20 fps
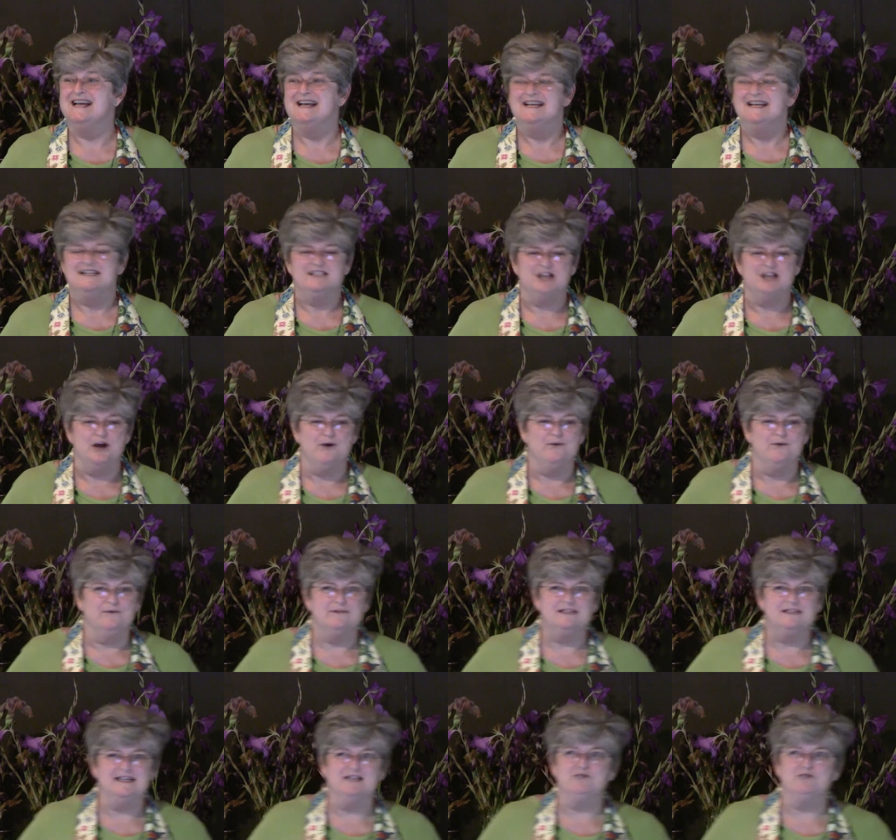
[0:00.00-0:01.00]
So
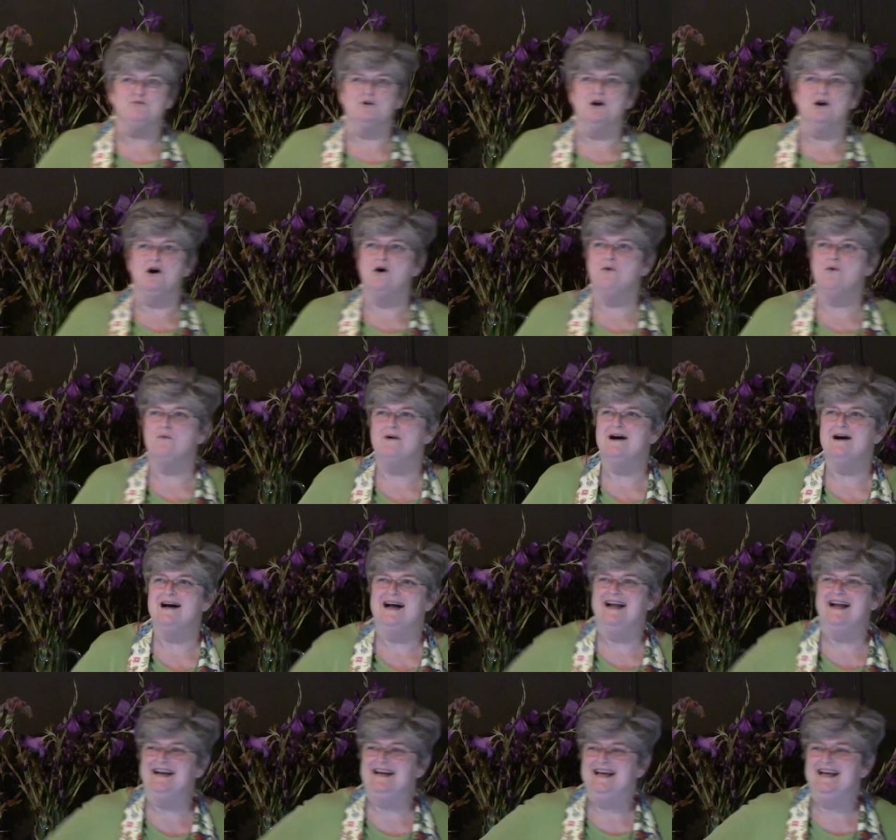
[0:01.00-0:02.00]
since we're all
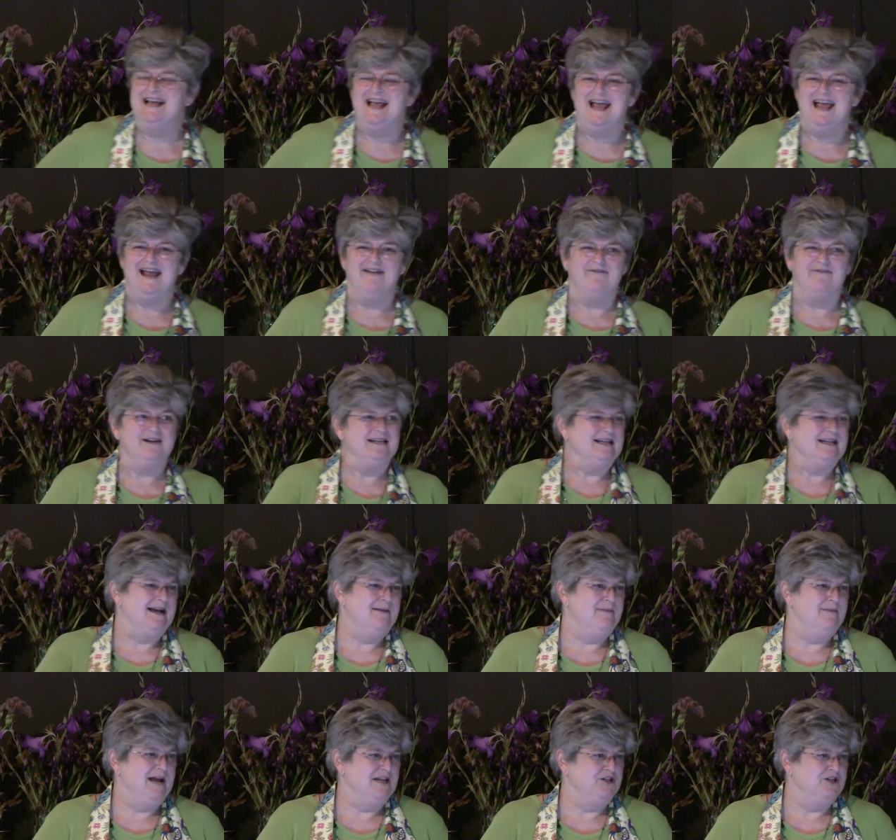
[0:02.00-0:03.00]
one, every
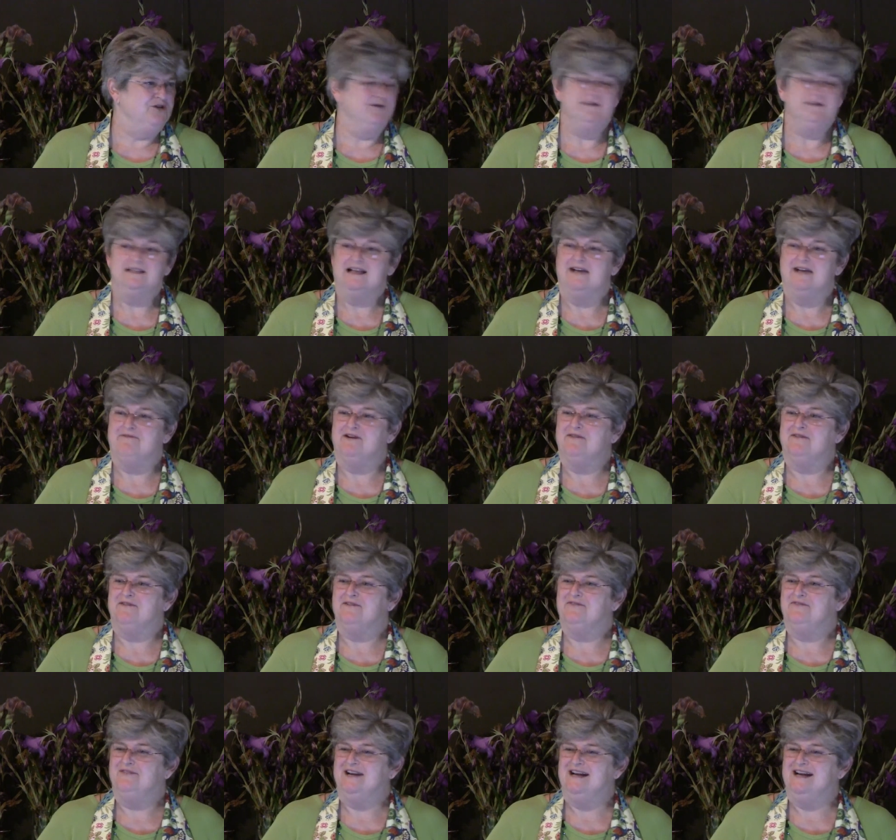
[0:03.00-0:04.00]
time I choose love
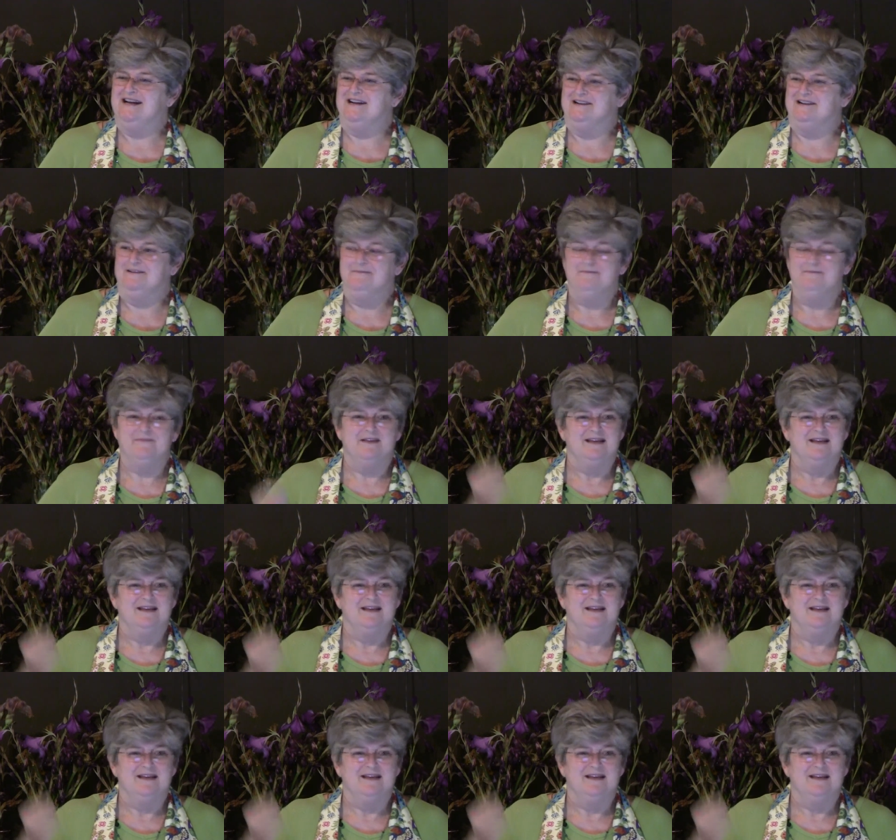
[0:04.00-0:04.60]
over fear,